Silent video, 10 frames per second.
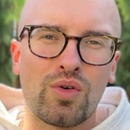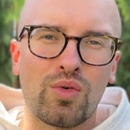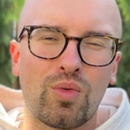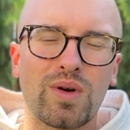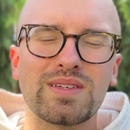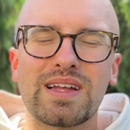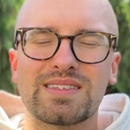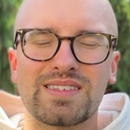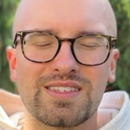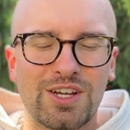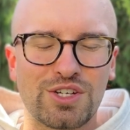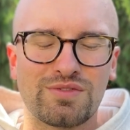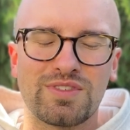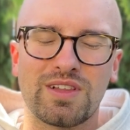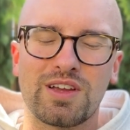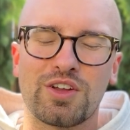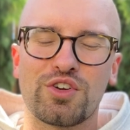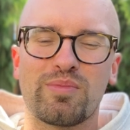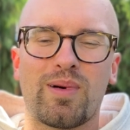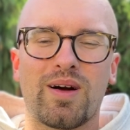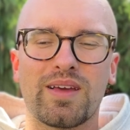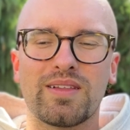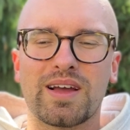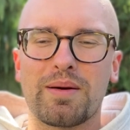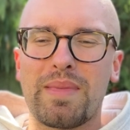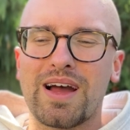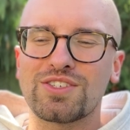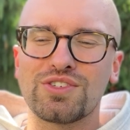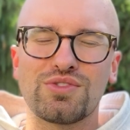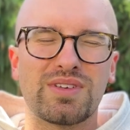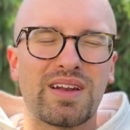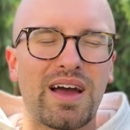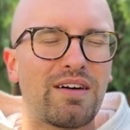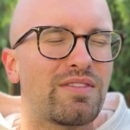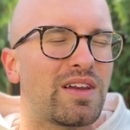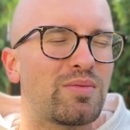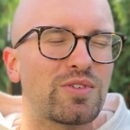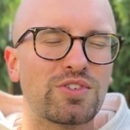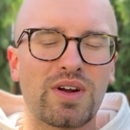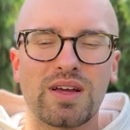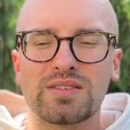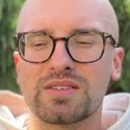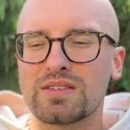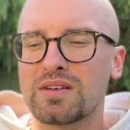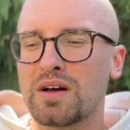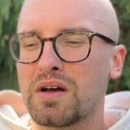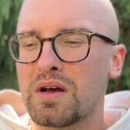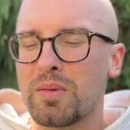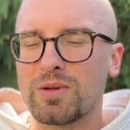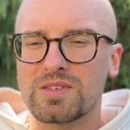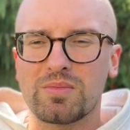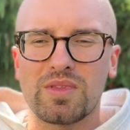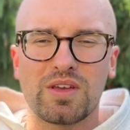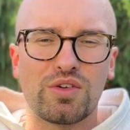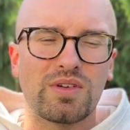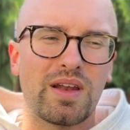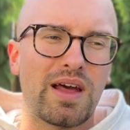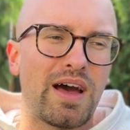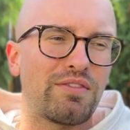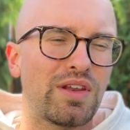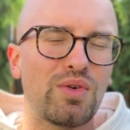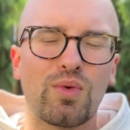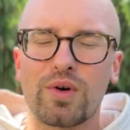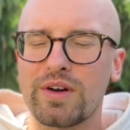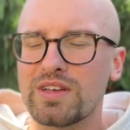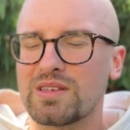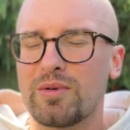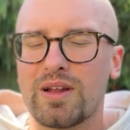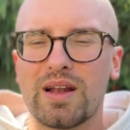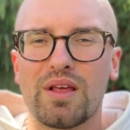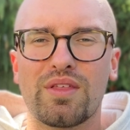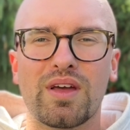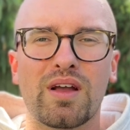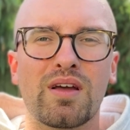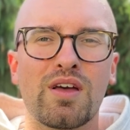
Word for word: What does that sensation feel like in your body? Like imagine you didn't have any more stress, about something, you didn't have any worries about anything.